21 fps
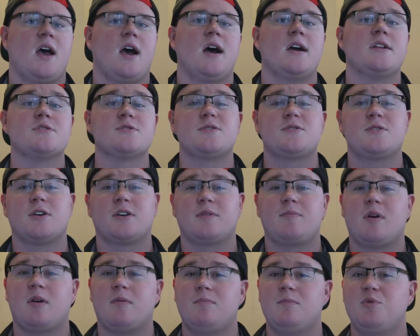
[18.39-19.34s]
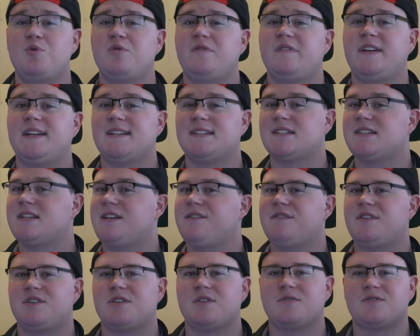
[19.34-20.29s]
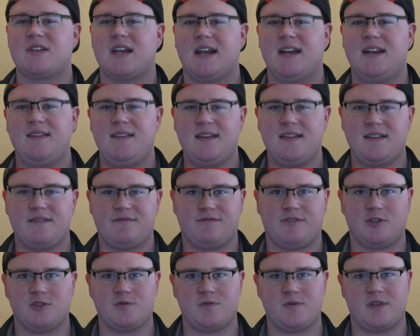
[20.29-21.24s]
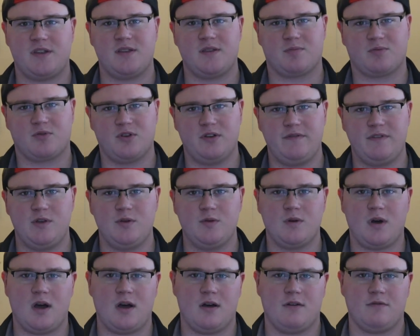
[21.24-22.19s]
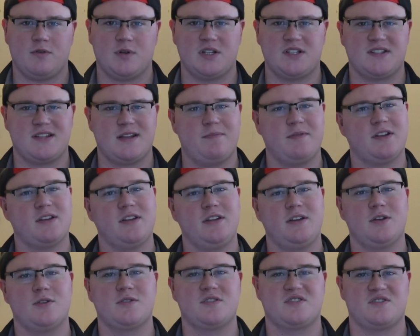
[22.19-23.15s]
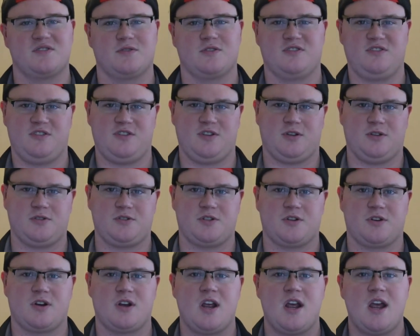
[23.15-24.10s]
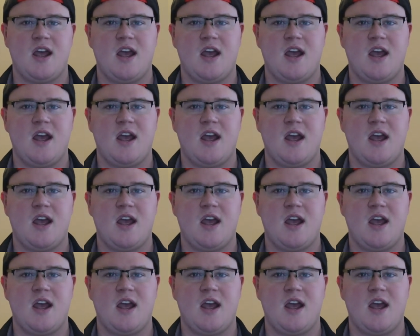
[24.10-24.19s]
I enjoy talking about movies, TV shows, anything that falls within the preview of what is typically known as nerd culture.